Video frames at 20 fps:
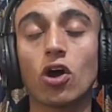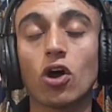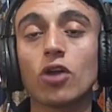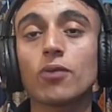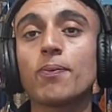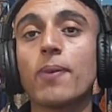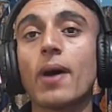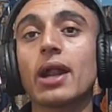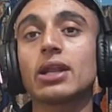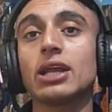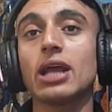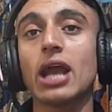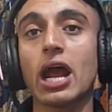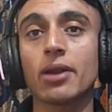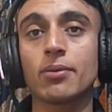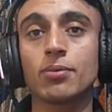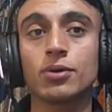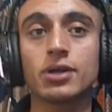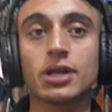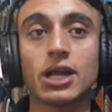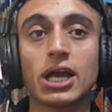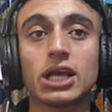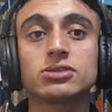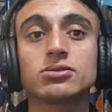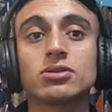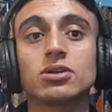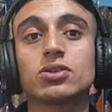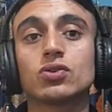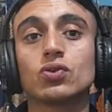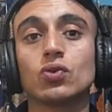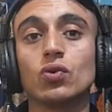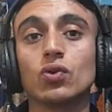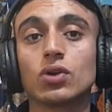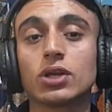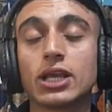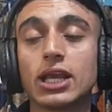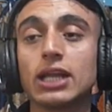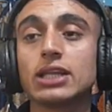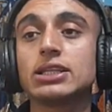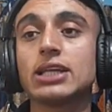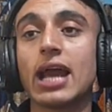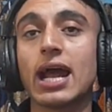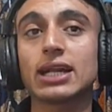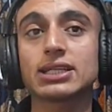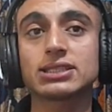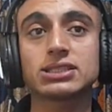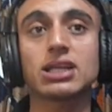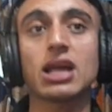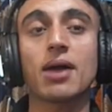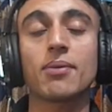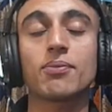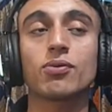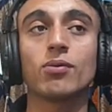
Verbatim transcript: third party advertiser to get the AdSense